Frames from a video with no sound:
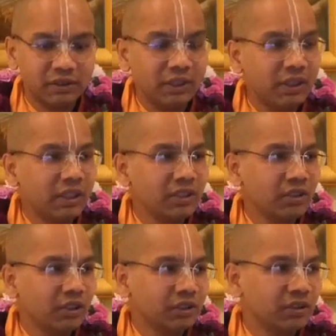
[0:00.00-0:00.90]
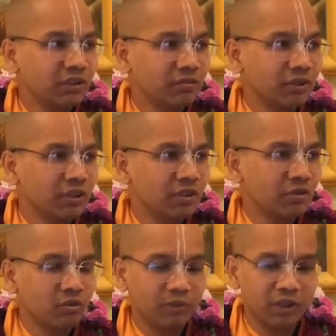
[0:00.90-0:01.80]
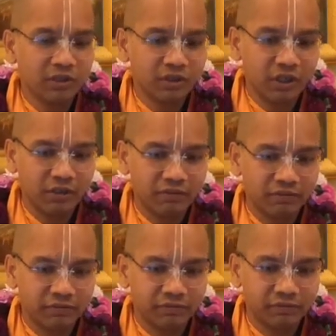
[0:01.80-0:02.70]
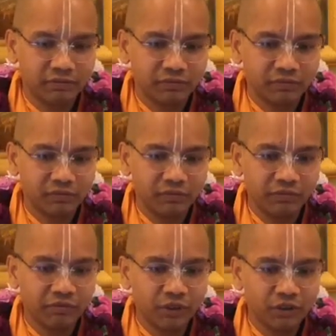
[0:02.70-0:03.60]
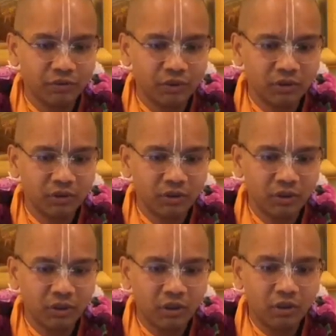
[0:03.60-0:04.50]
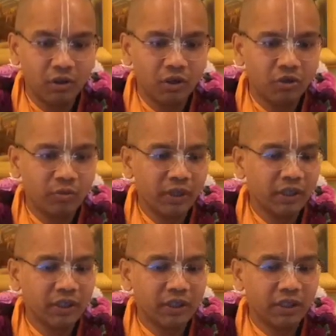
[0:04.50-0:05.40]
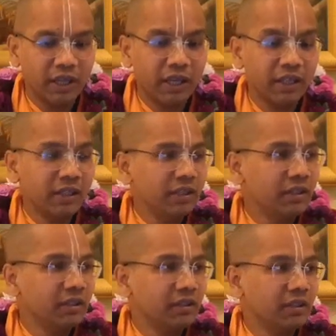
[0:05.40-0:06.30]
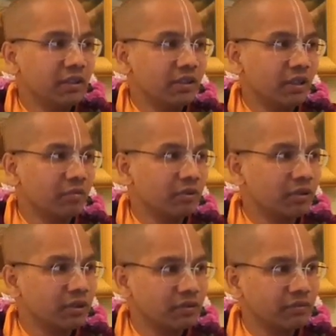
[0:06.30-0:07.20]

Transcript: 3 instructions which his Guru Maharaj gave. First one, not to make any disciples.